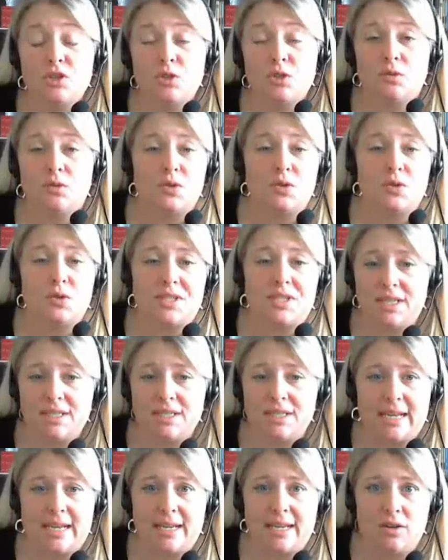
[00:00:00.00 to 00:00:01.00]
So if you see a
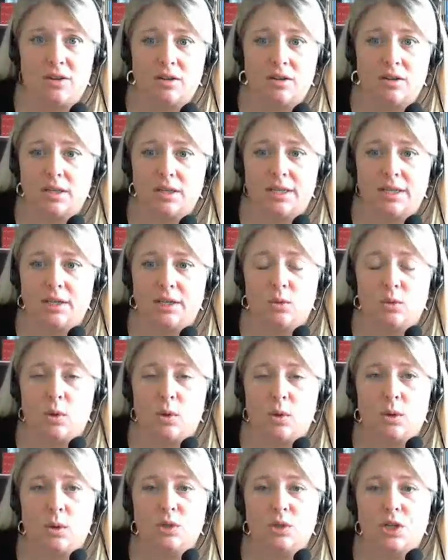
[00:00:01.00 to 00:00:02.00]
date on here
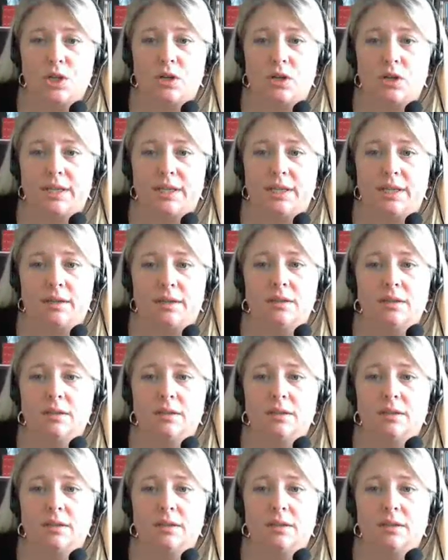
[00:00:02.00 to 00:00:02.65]
while we're talking,